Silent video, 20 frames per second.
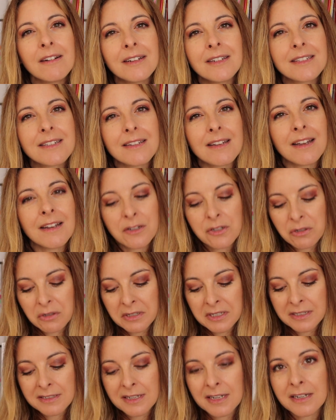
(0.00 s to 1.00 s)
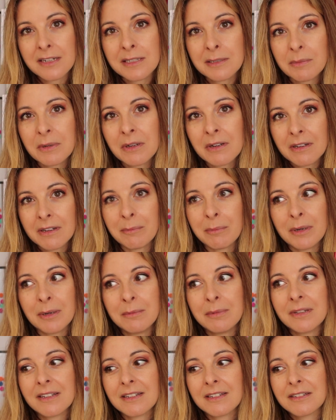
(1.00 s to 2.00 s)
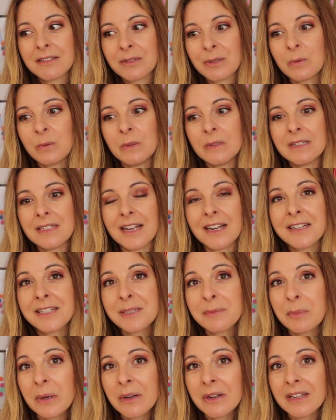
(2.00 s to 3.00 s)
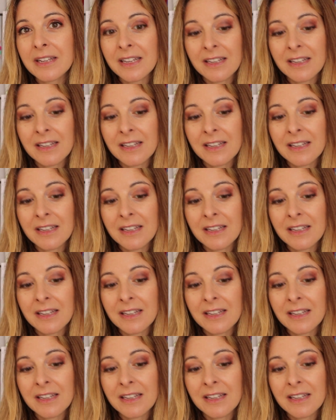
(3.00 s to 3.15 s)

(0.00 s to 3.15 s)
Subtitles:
It's actually a textbook, a public school textbook.